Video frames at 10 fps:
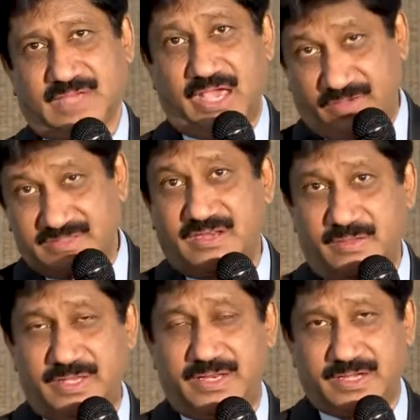I was in
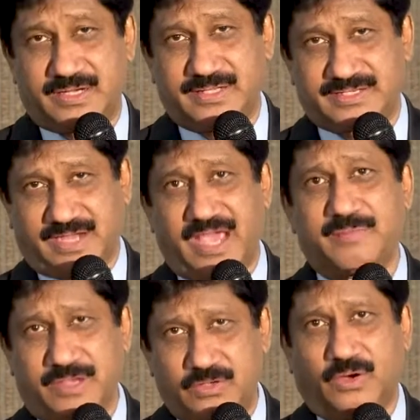America at that
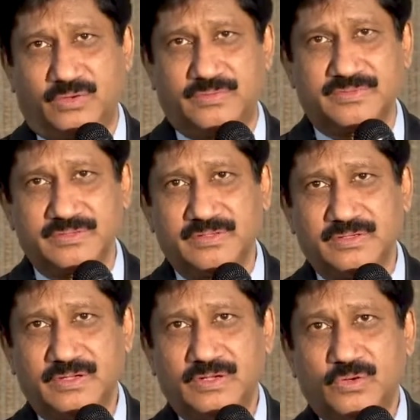time, I know.
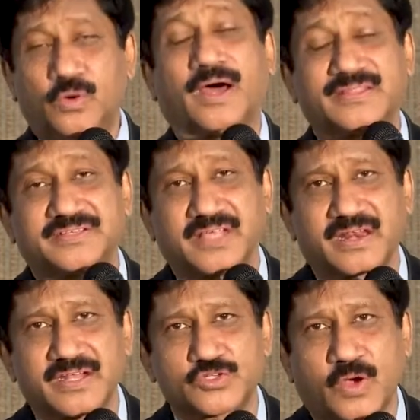Who are the
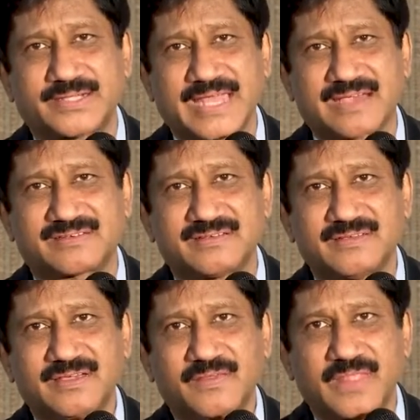terrorists who attacked?
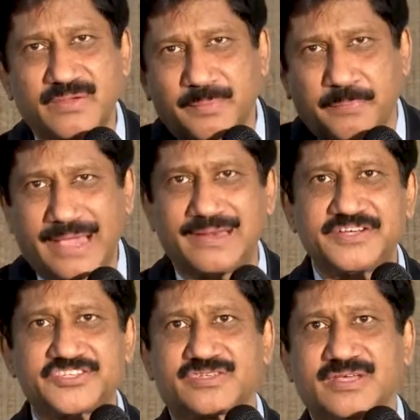They were
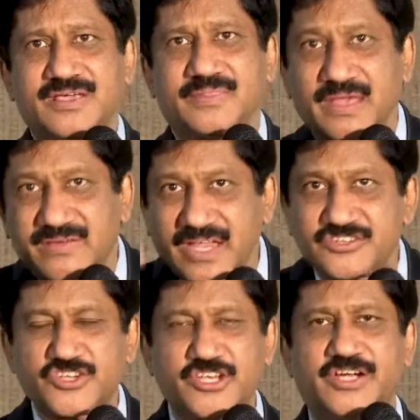pilots, they were
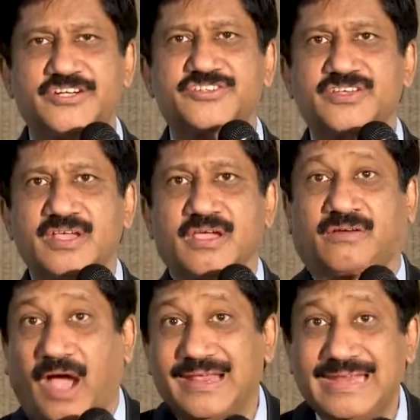engineers,
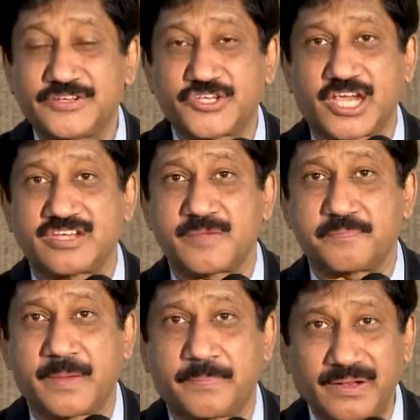highly
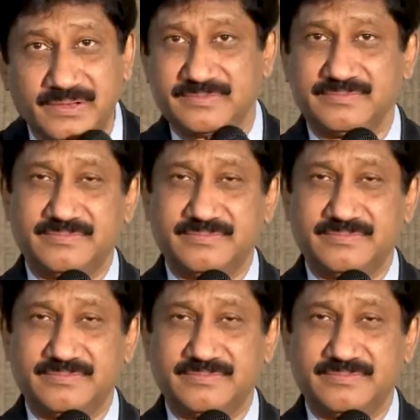educated people.